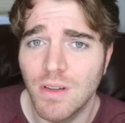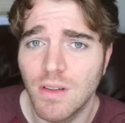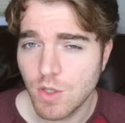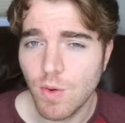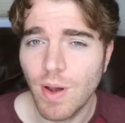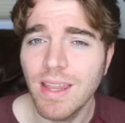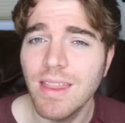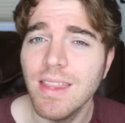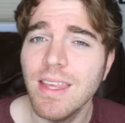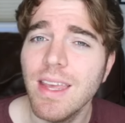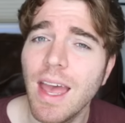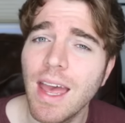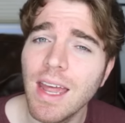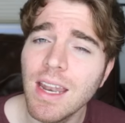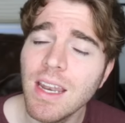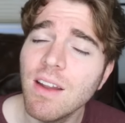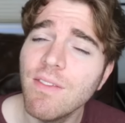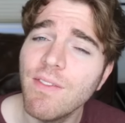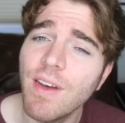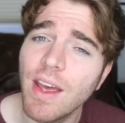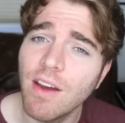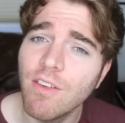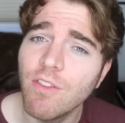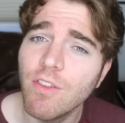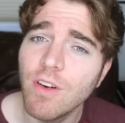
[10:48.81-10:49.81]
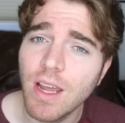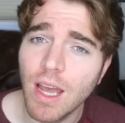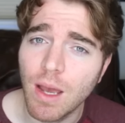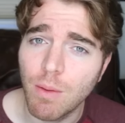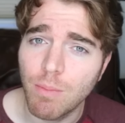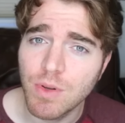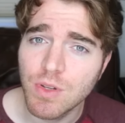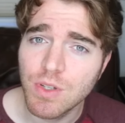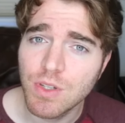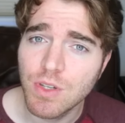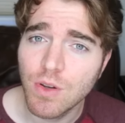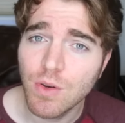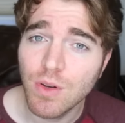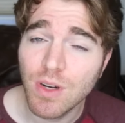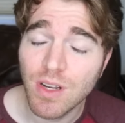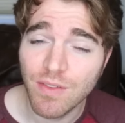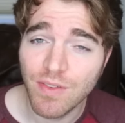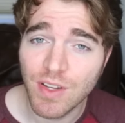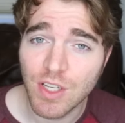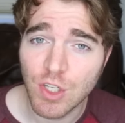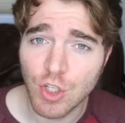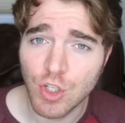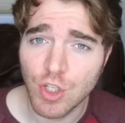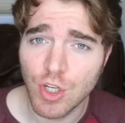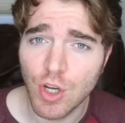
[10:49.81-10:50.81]
So at the end of every episode of
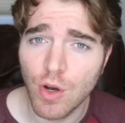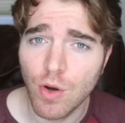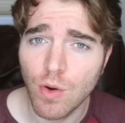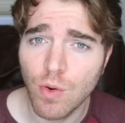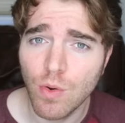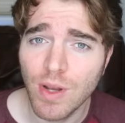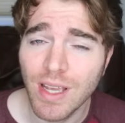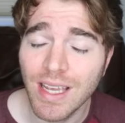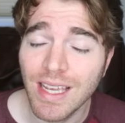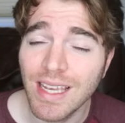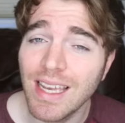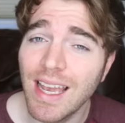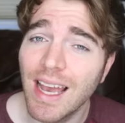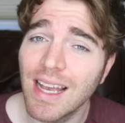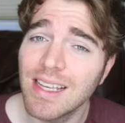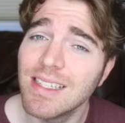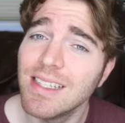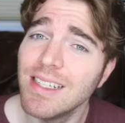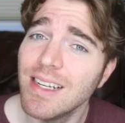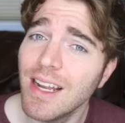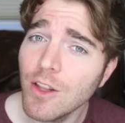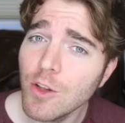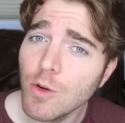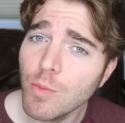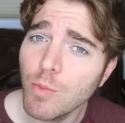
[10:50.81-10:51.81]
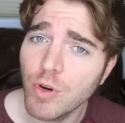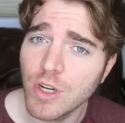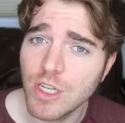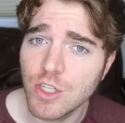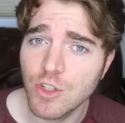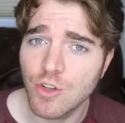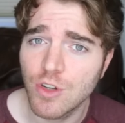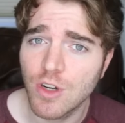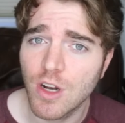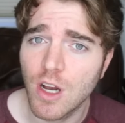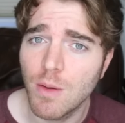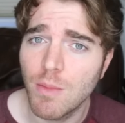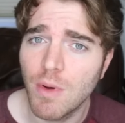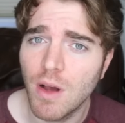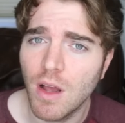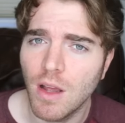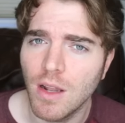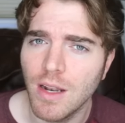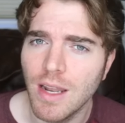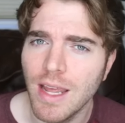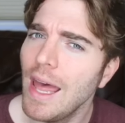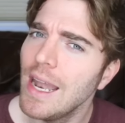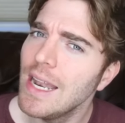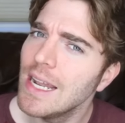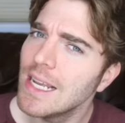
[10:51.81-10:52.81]
his show, he has another preacher come
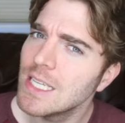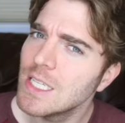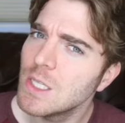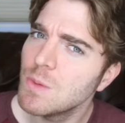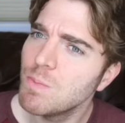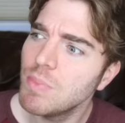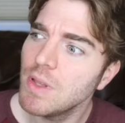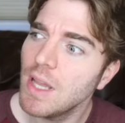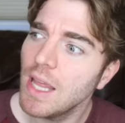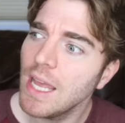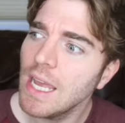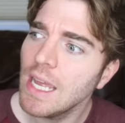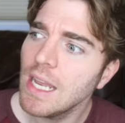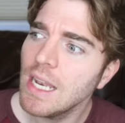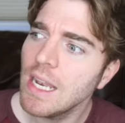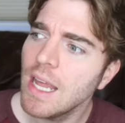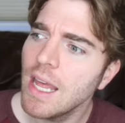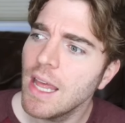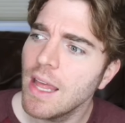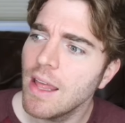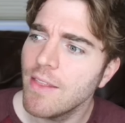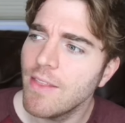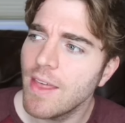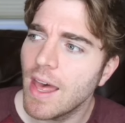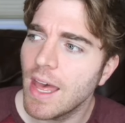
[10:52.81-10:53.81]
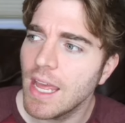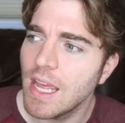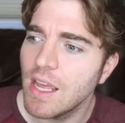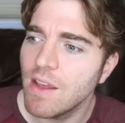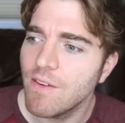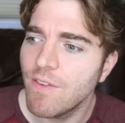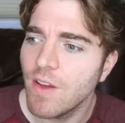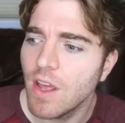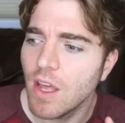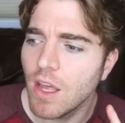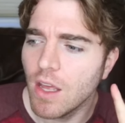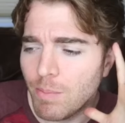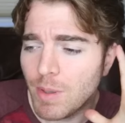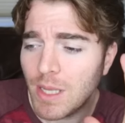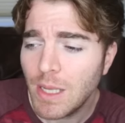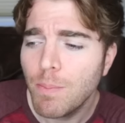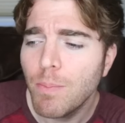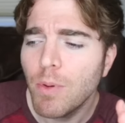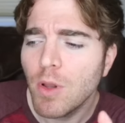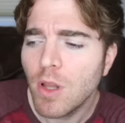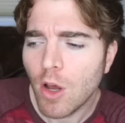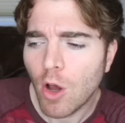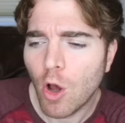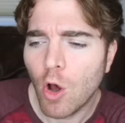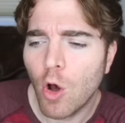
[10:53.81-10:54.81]
on and explain that if
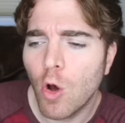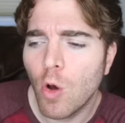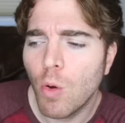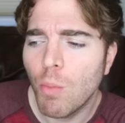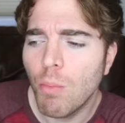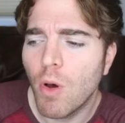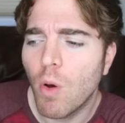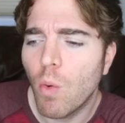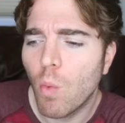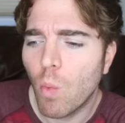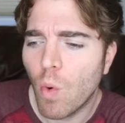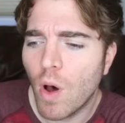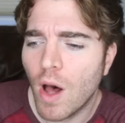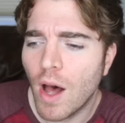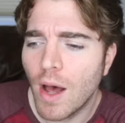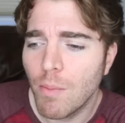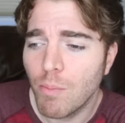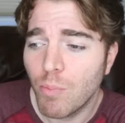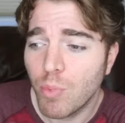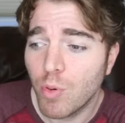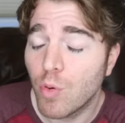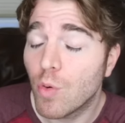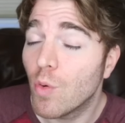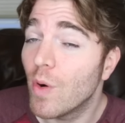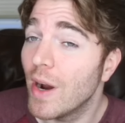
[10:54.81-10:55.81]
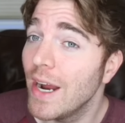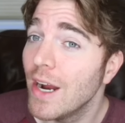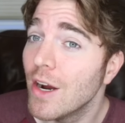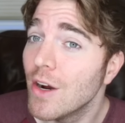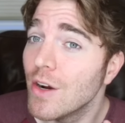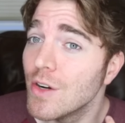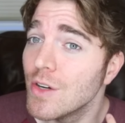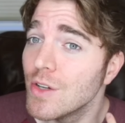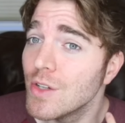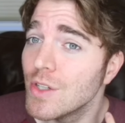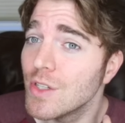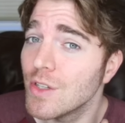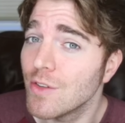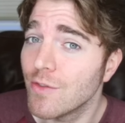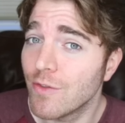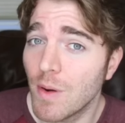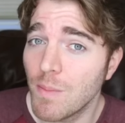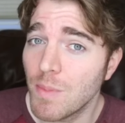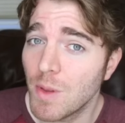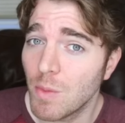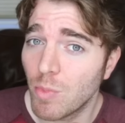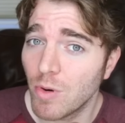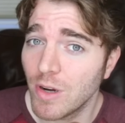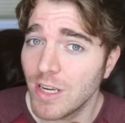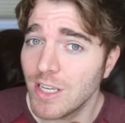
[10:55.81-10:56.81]
people at home want prayers
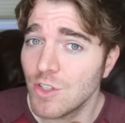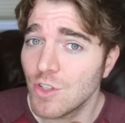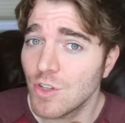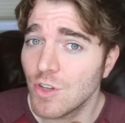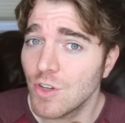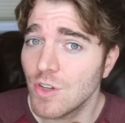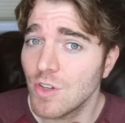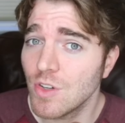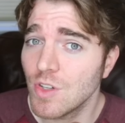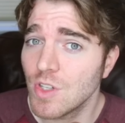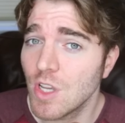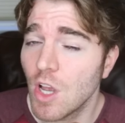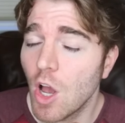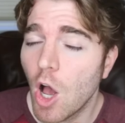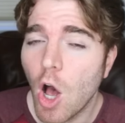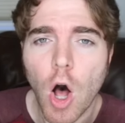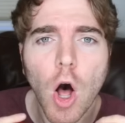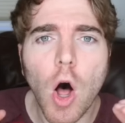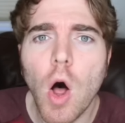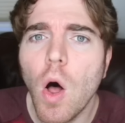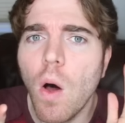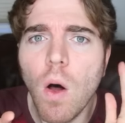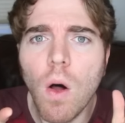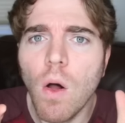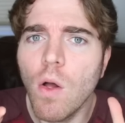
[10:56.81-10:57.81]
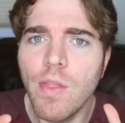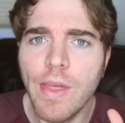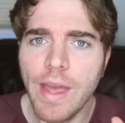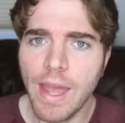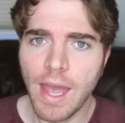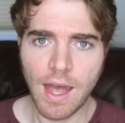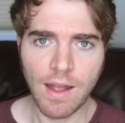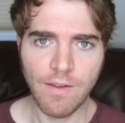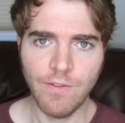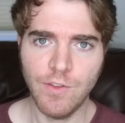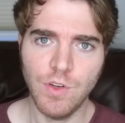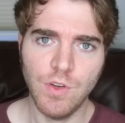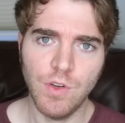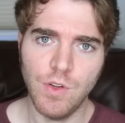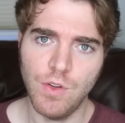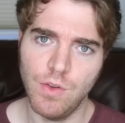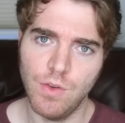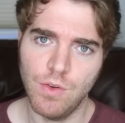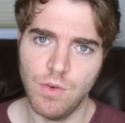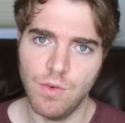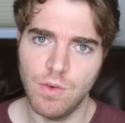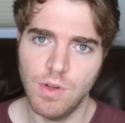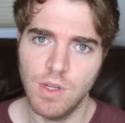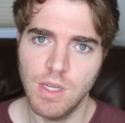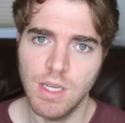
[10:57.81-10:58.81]
from the preachers, all they have to
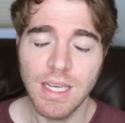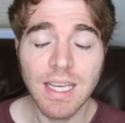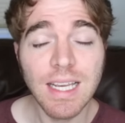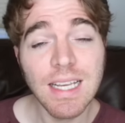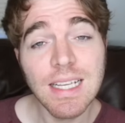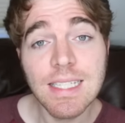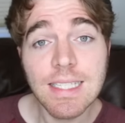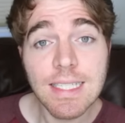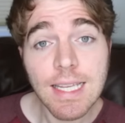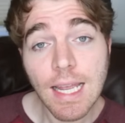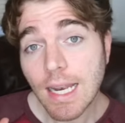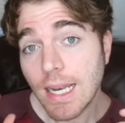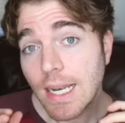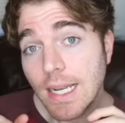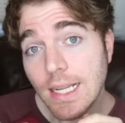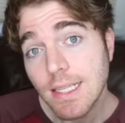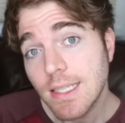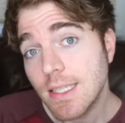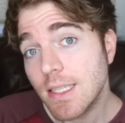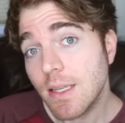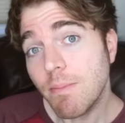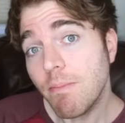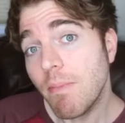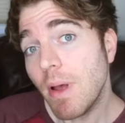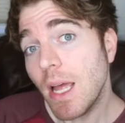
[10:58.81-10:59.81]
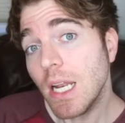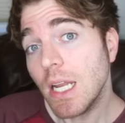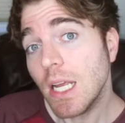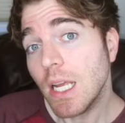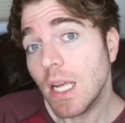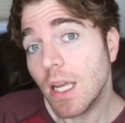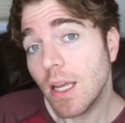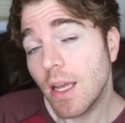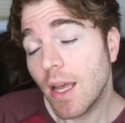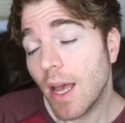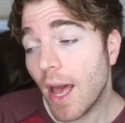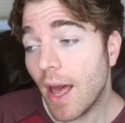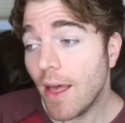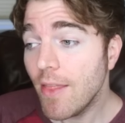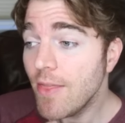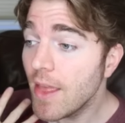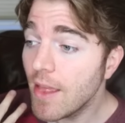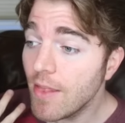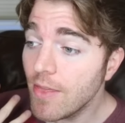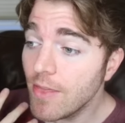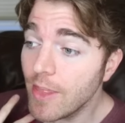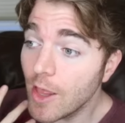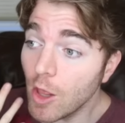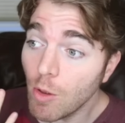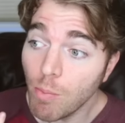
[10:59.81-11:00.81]
do is send in some money and
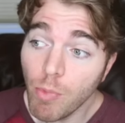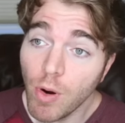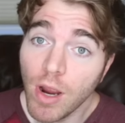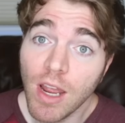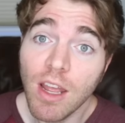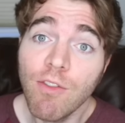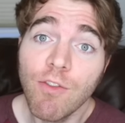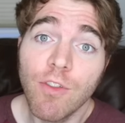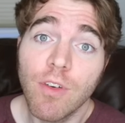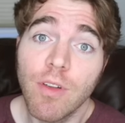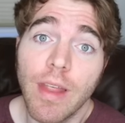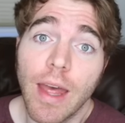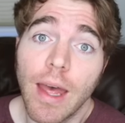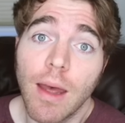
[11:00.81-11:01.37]
then they'll pray for